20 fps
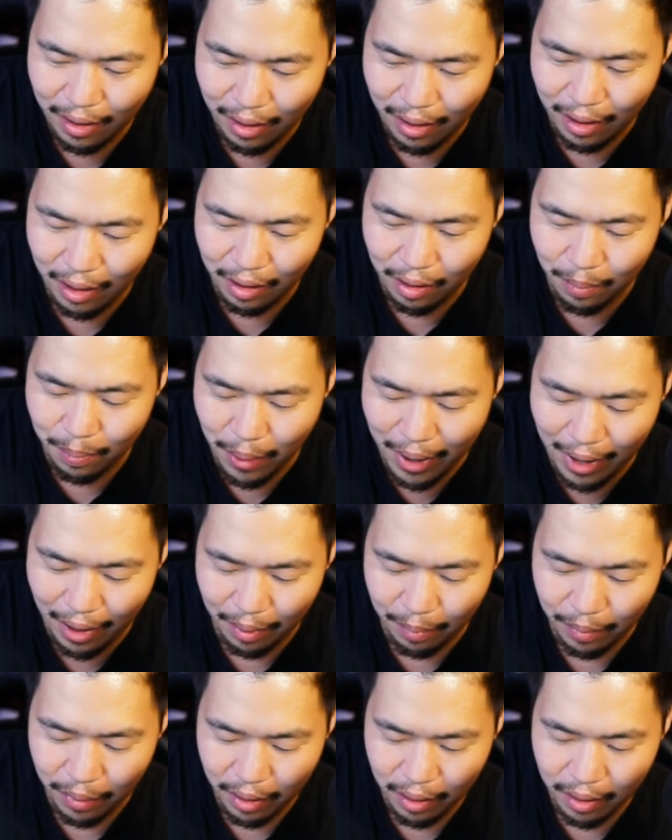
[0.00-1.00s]
and then you
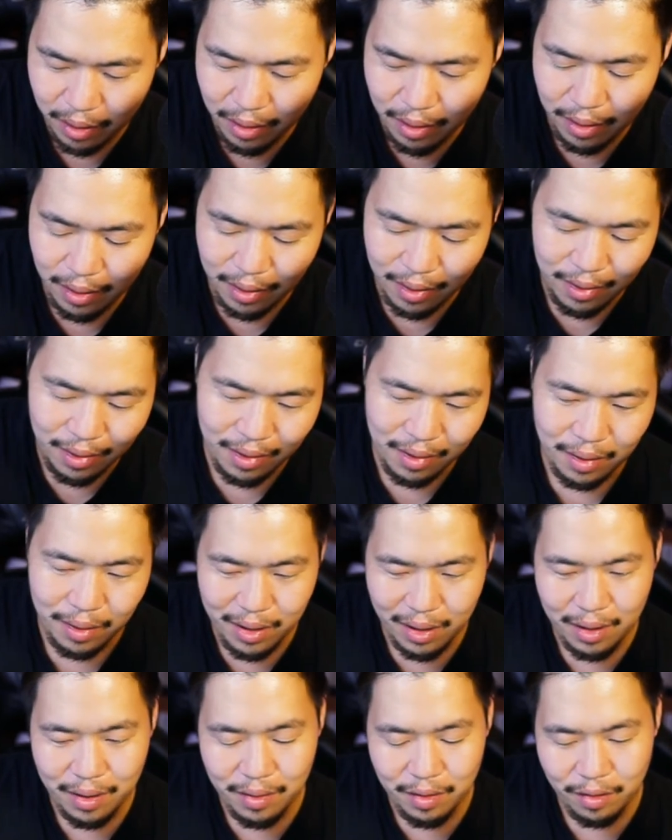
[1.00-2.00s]
bam.
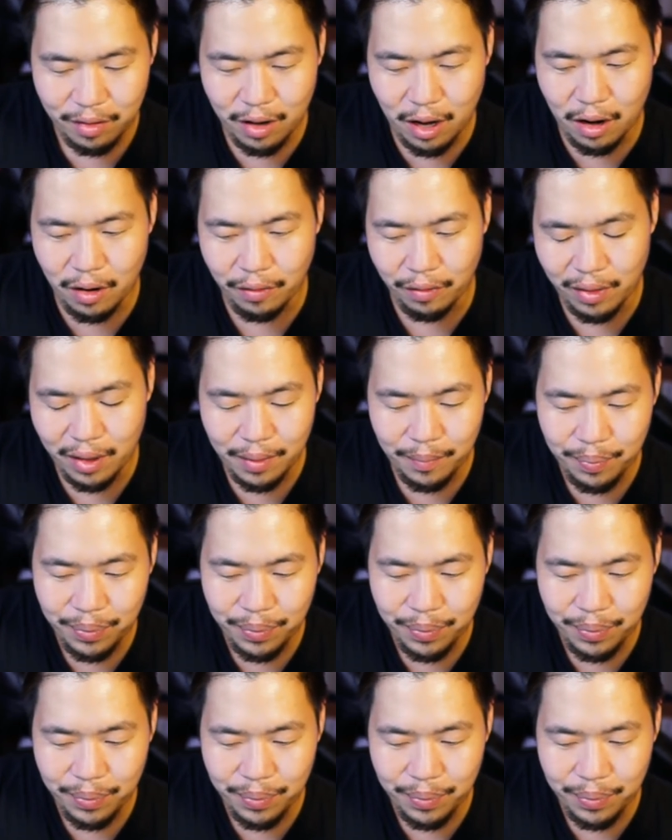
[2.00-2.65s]
Solved.